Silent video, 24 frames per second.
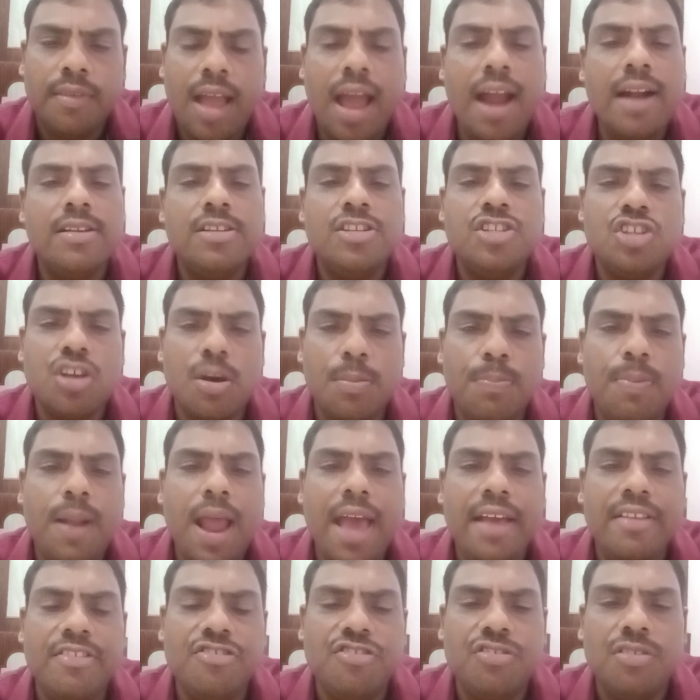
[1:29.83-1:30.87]
and
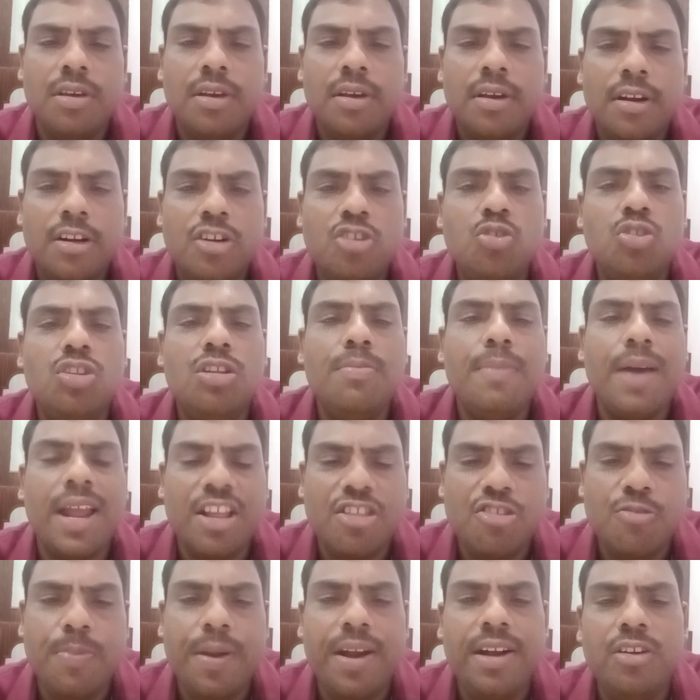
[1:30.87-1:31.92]
supplies to the
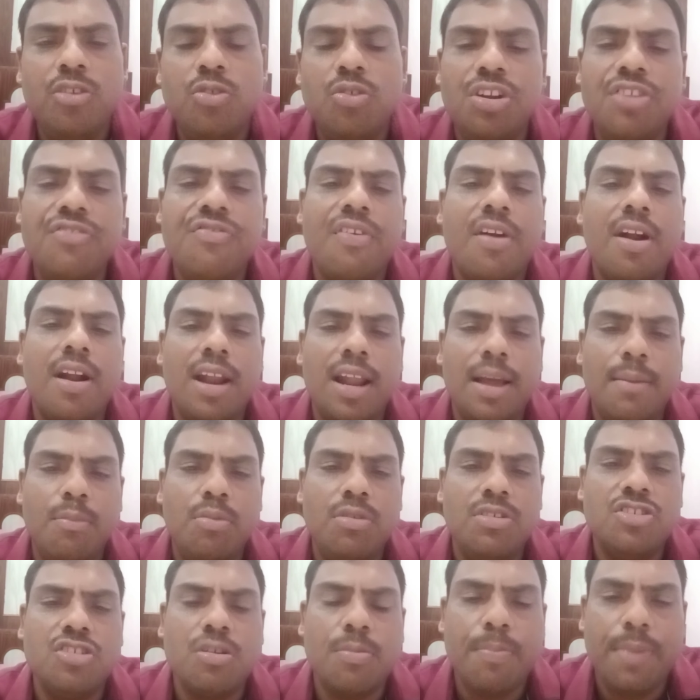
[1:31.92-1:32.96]
management, to different
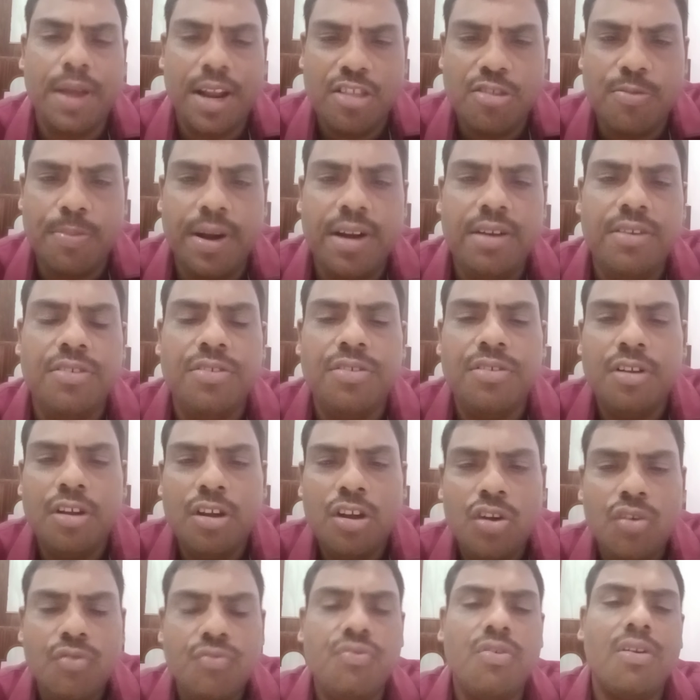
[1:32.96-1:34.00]
levels of management
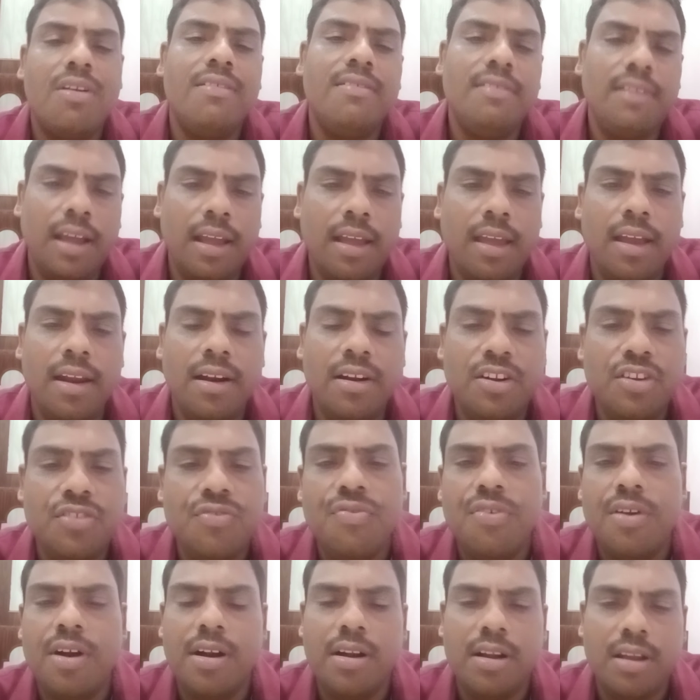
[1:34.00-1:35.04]
for taking
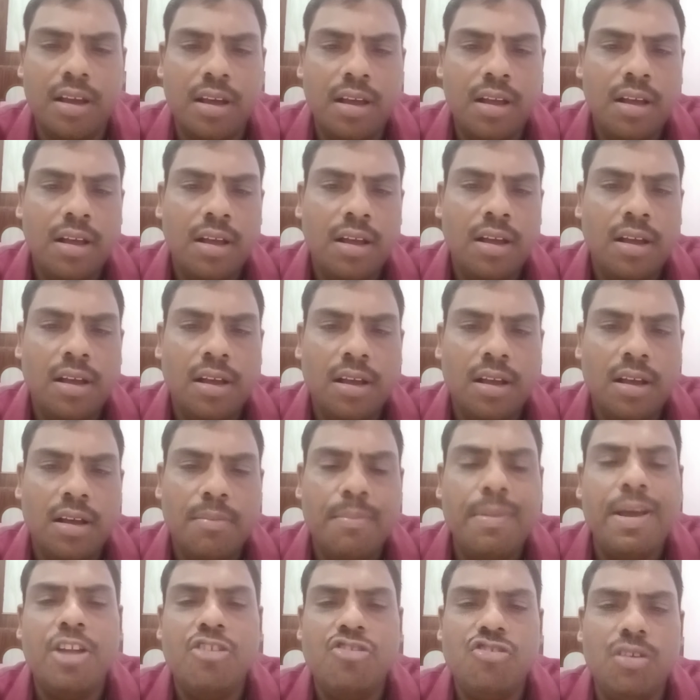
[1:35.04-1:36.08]
different
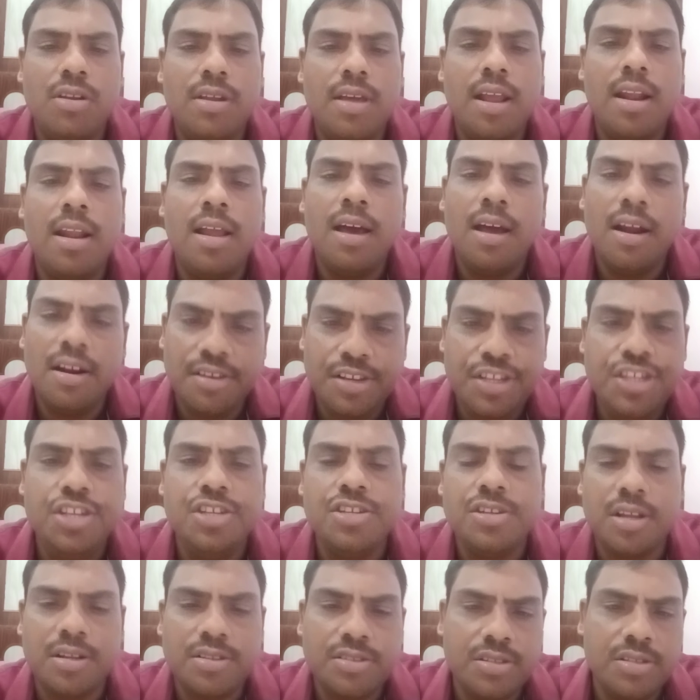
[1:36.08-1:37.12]
managerial
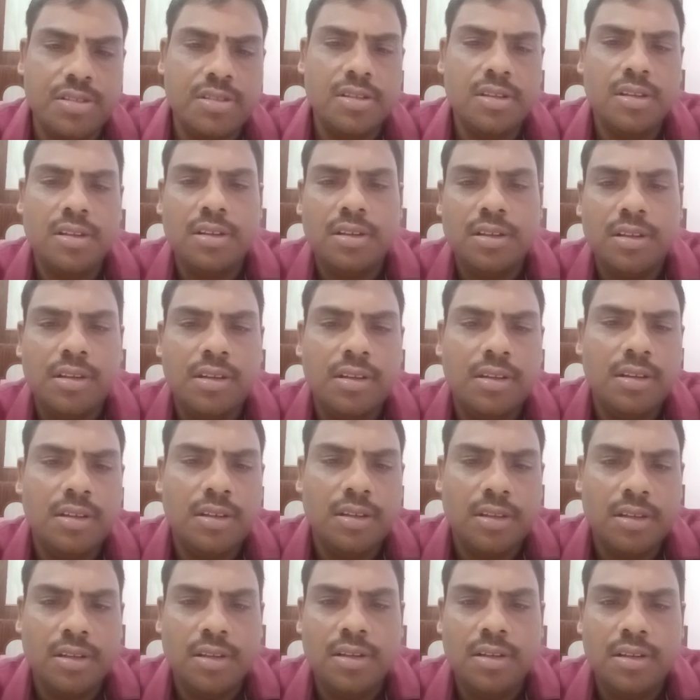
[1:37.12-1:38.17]
decisions
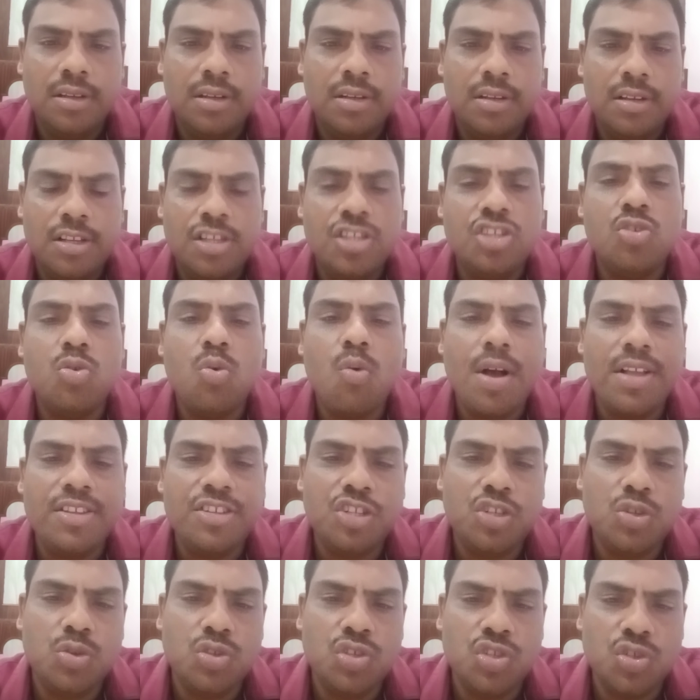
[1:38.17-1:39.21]
so as
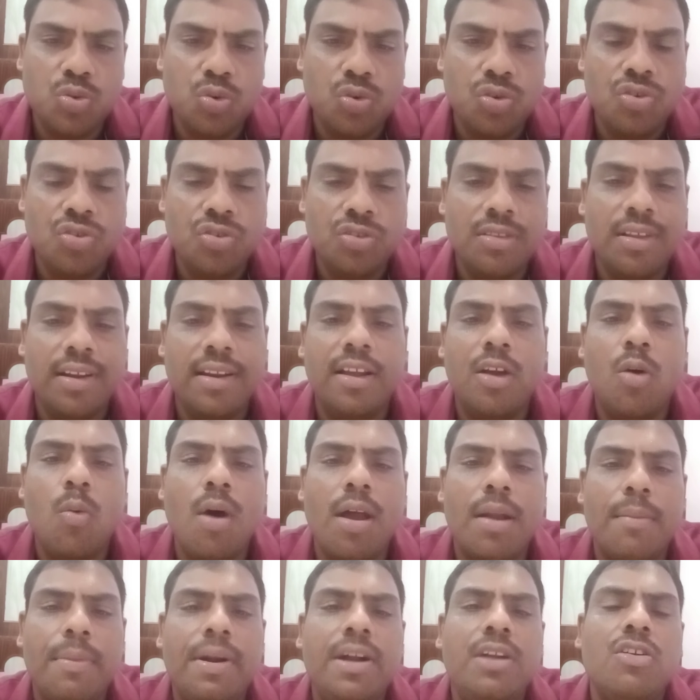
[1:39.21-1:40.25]
to suit the
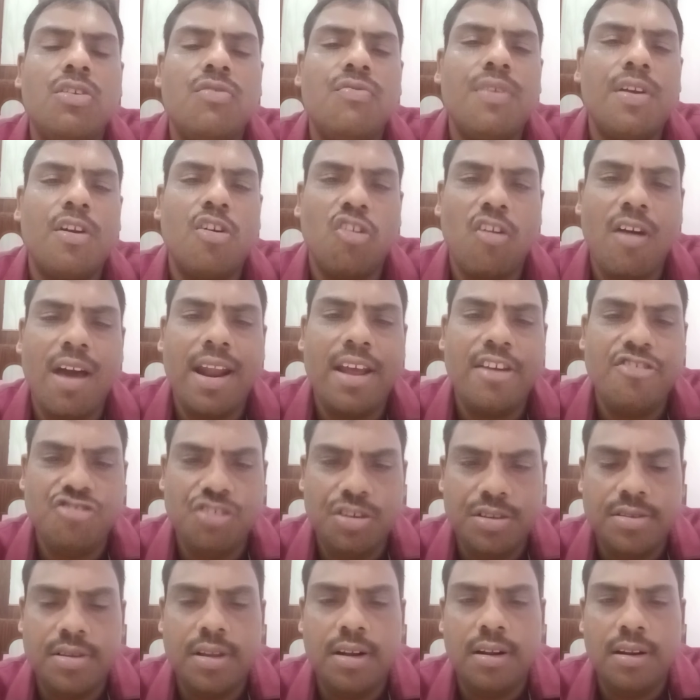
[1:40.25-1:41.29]
requirement of our
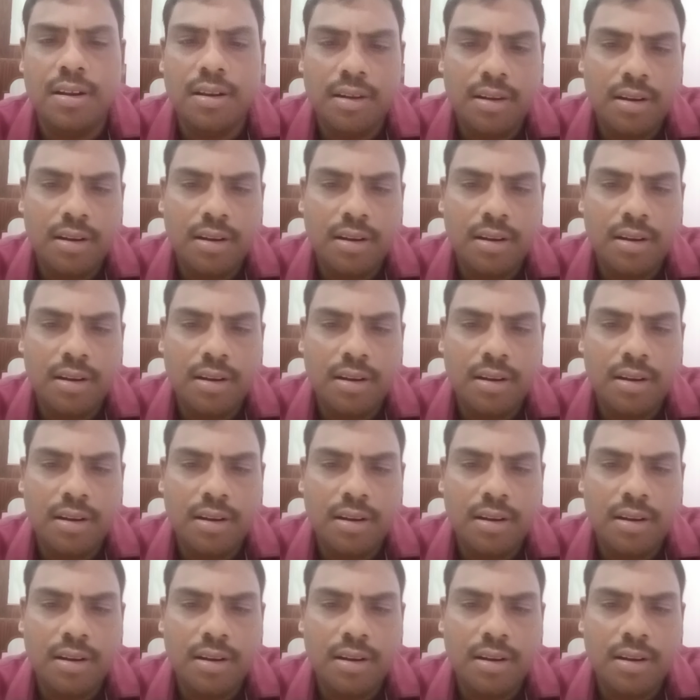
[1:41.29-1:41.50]
organization.